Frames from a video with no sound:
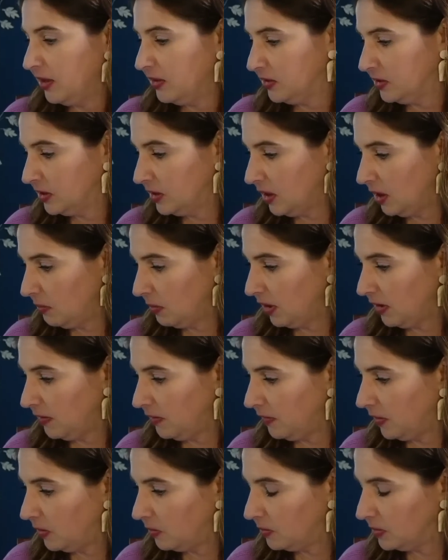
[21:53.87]
Sorry, my
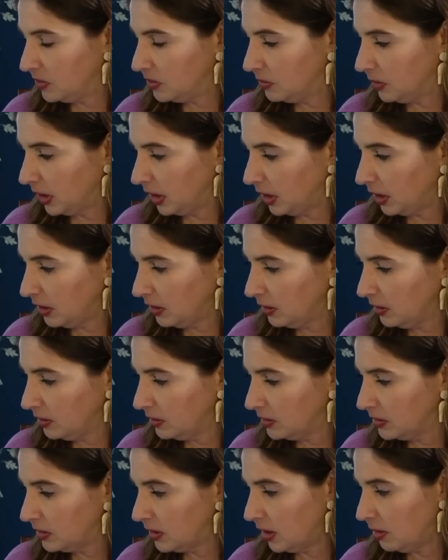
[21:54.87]
phone was ringing.
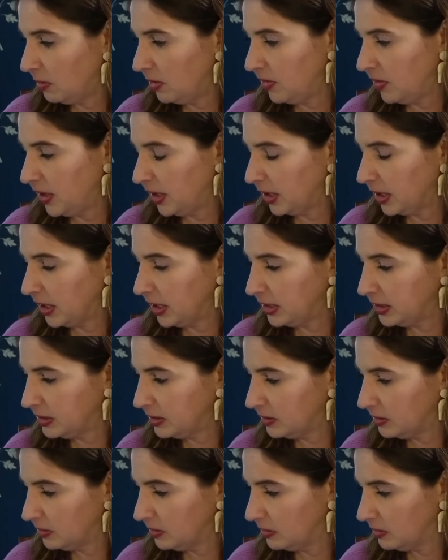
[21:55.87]
Sorry about that, guys.
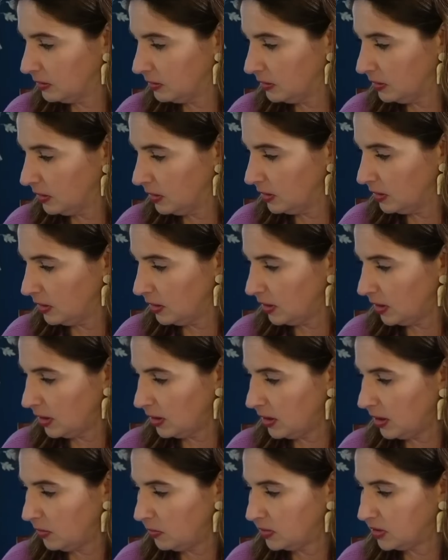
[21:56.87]

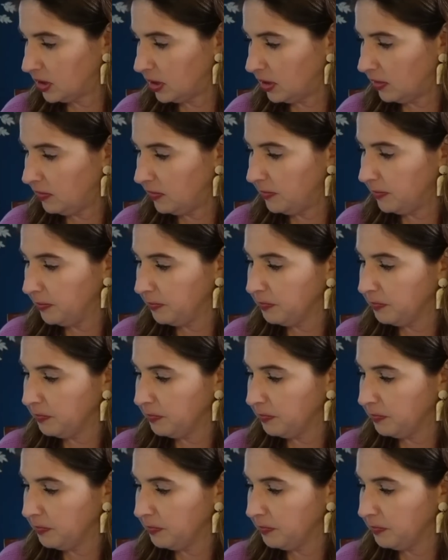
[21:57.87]
Thought that was off.